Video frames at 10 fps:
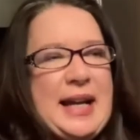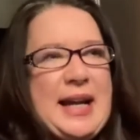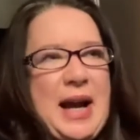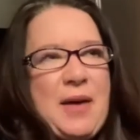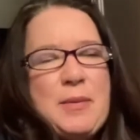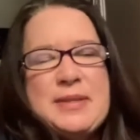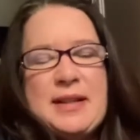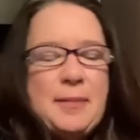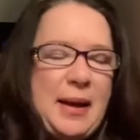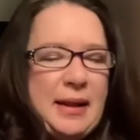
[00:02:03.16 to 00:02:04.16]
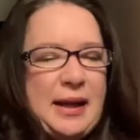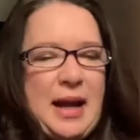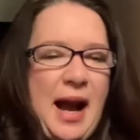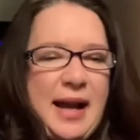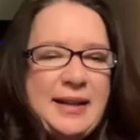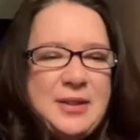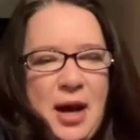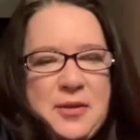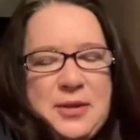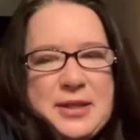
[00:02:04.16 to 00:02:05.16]
Everyone was talking about like, I could do
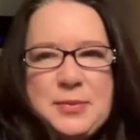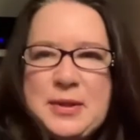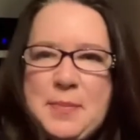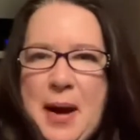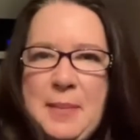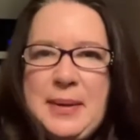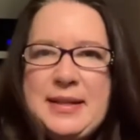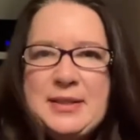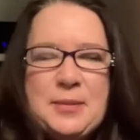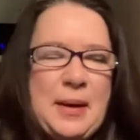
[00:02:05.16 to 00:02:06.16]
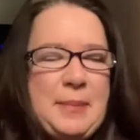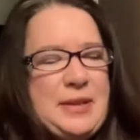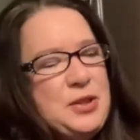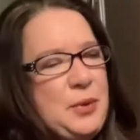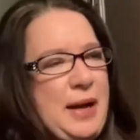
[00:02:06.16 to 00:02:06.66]
this with my piece or whatever.